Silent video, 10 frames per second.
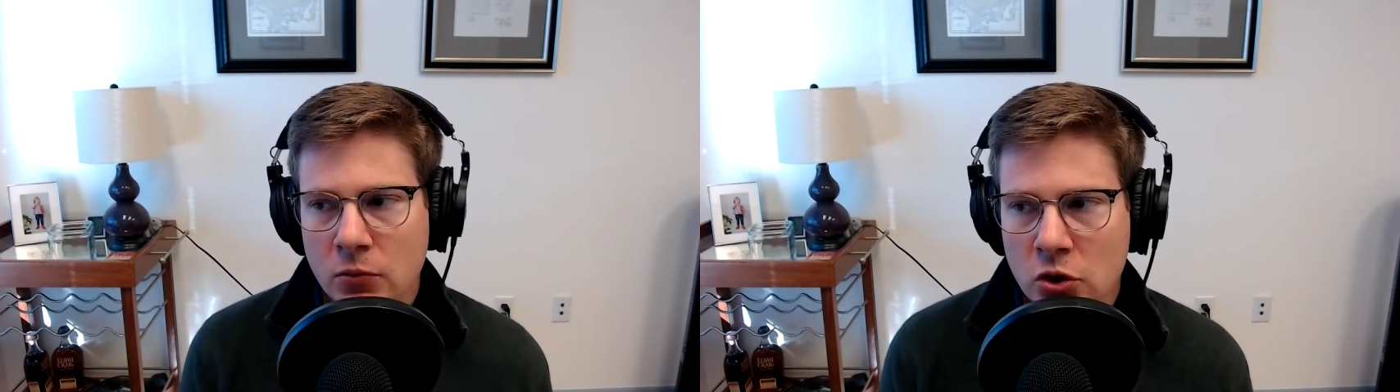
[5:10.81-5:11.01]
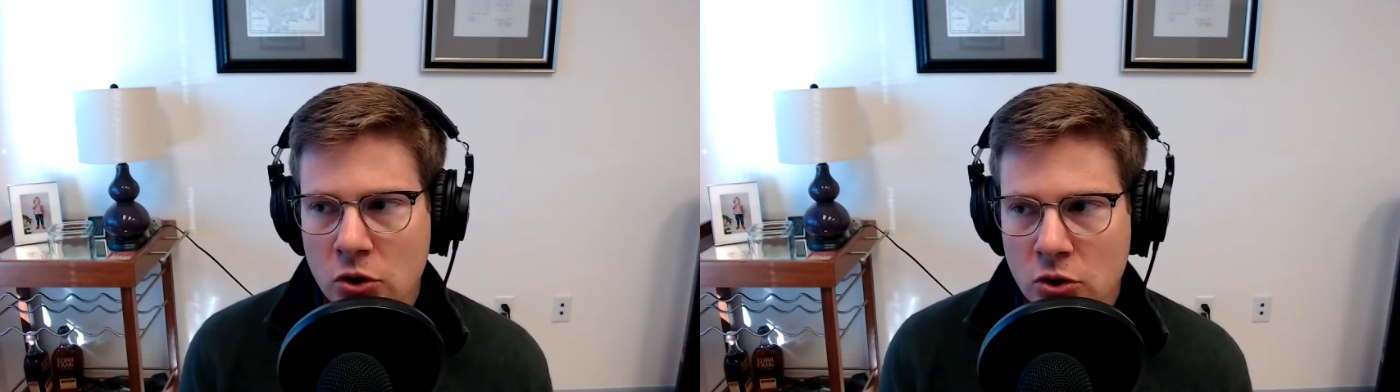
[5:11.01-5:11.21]

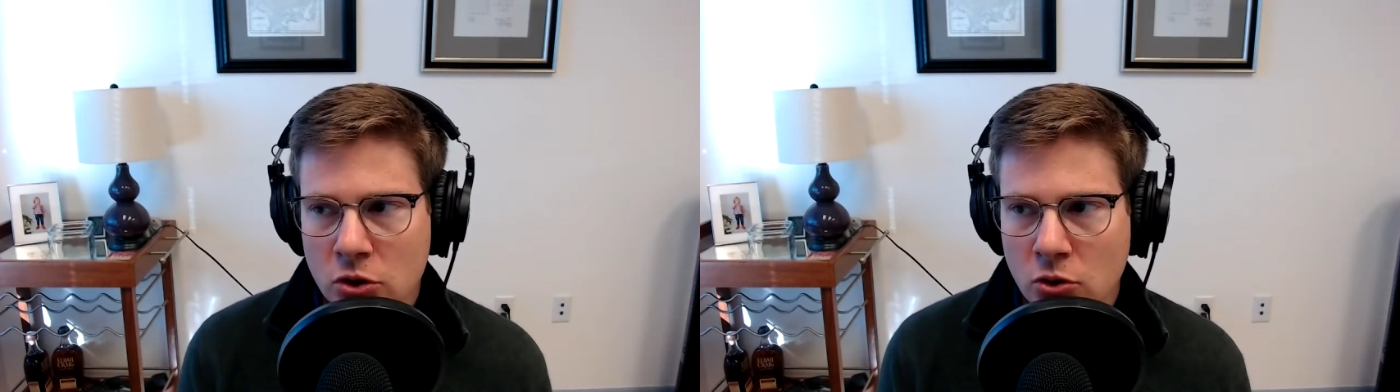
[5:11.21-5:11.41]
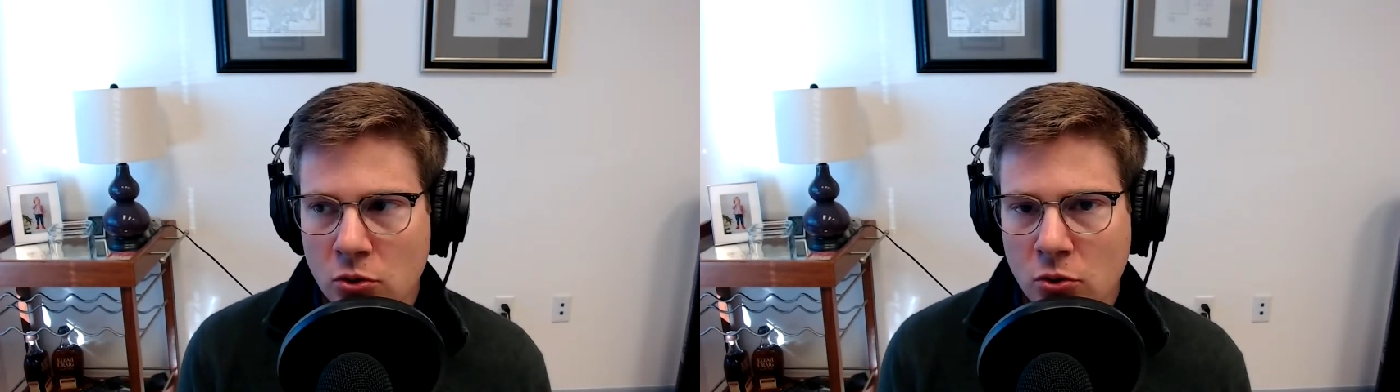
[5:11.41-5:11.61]

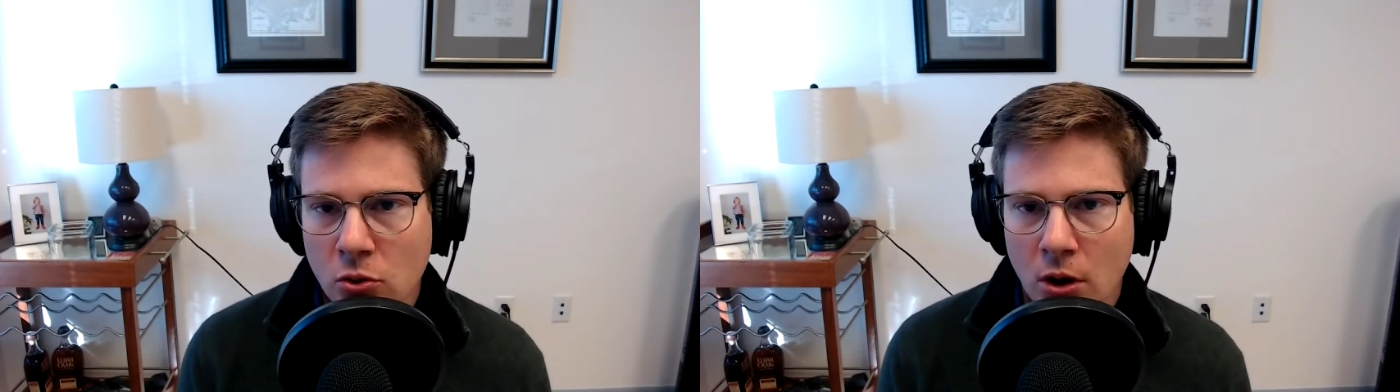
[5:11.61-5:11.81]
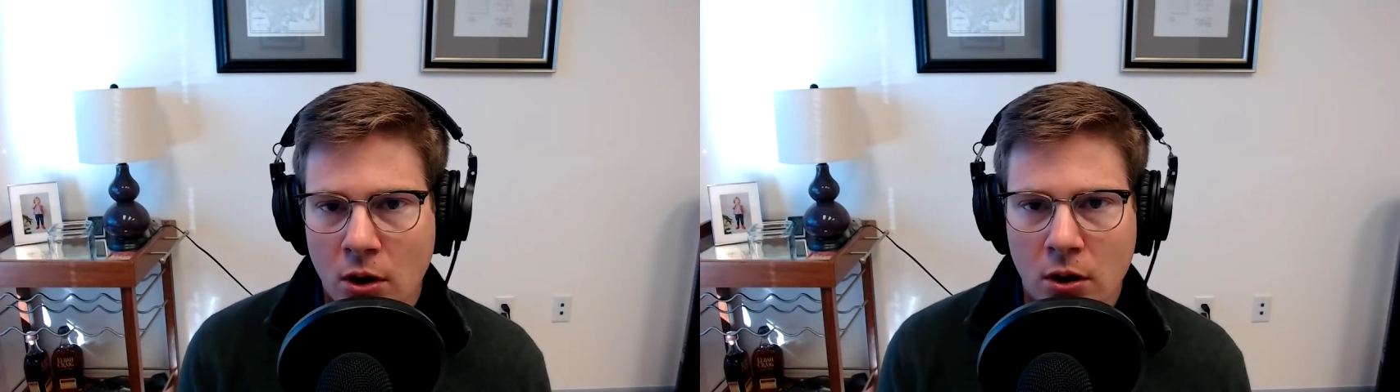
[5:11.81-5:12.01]
you
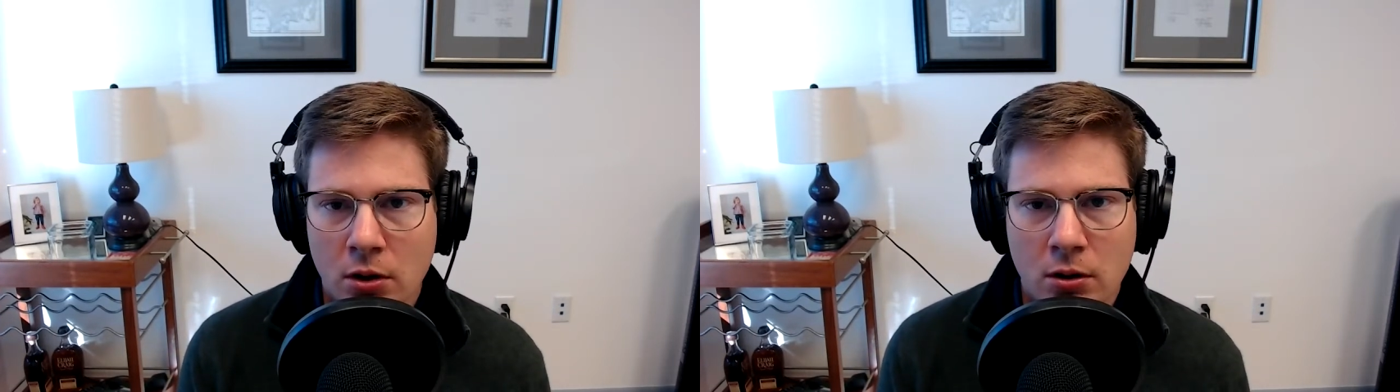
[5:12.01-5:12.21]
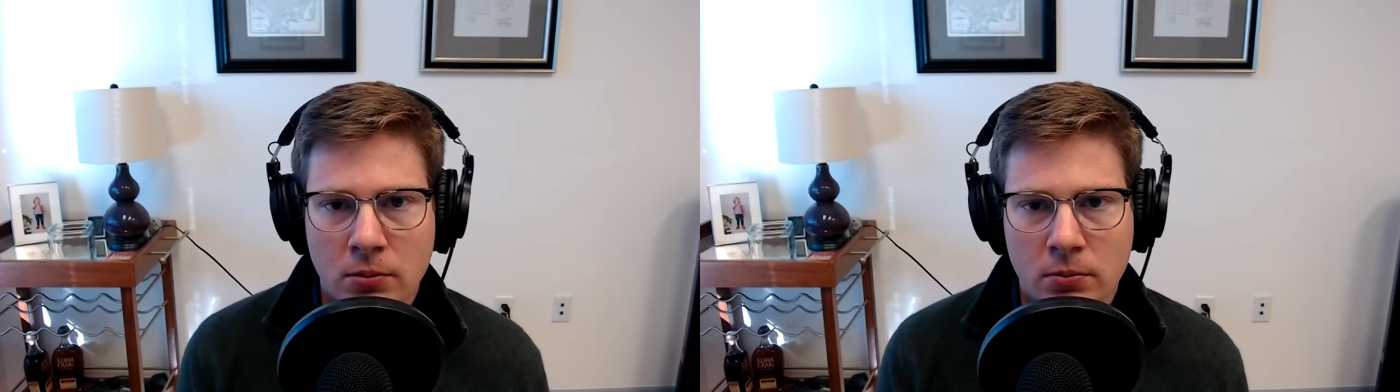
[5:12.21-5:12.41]

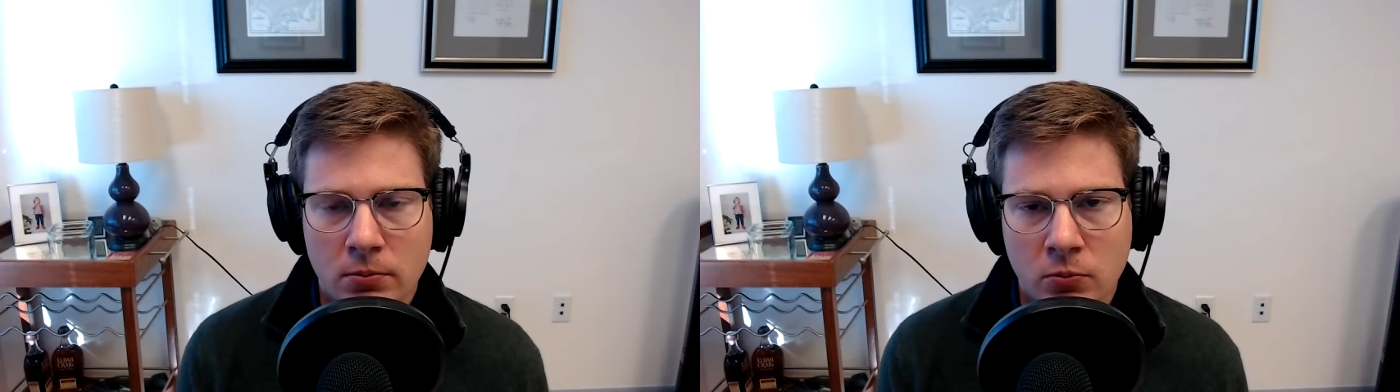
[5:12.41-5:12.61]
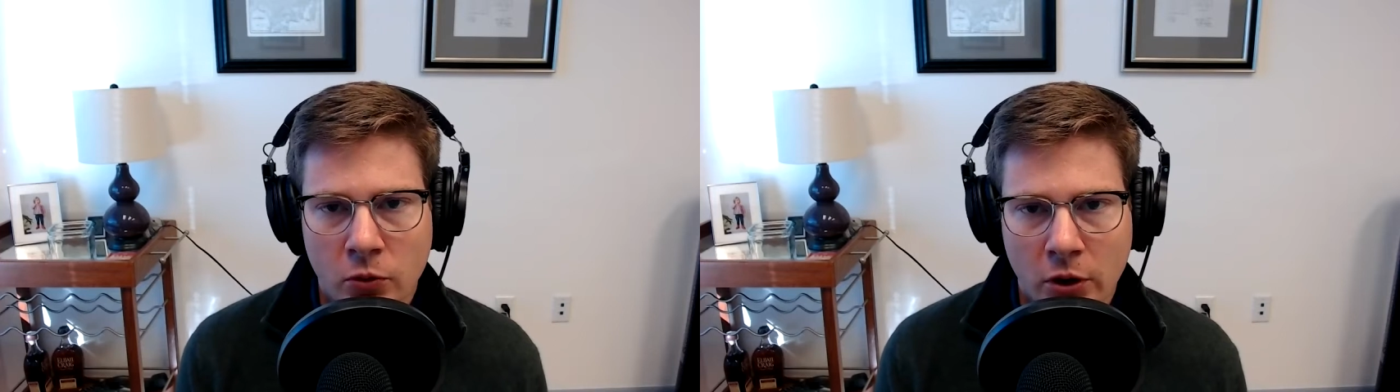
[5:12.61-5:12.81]
are
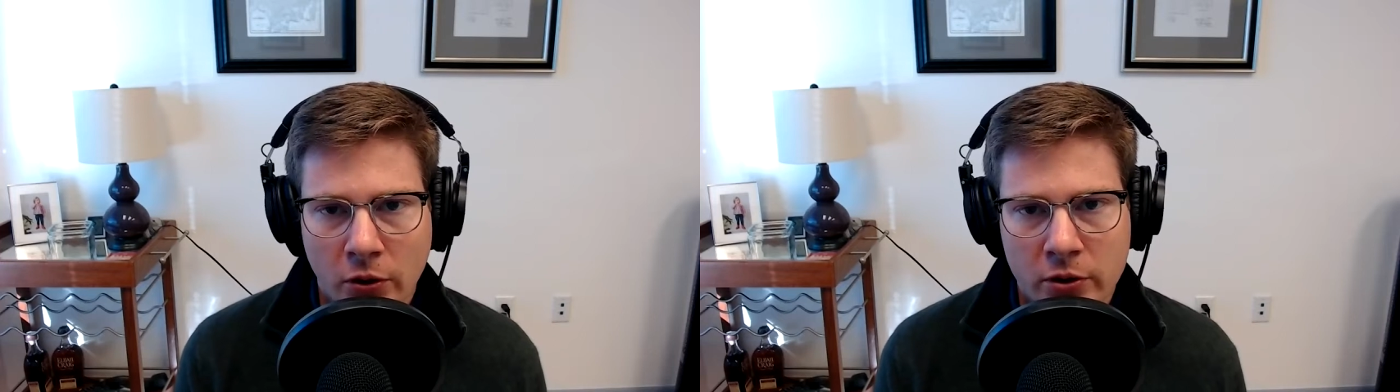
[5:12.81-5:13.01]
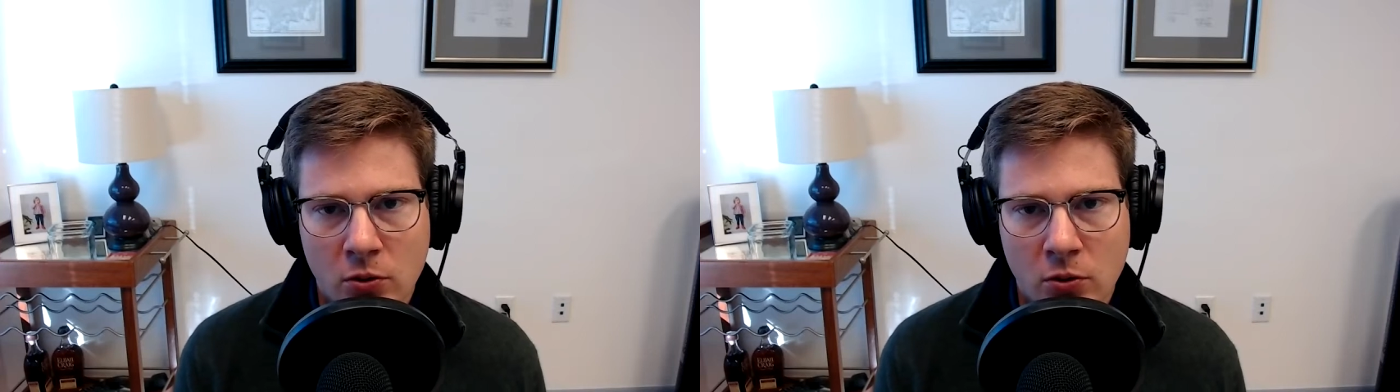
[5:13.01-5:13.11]
really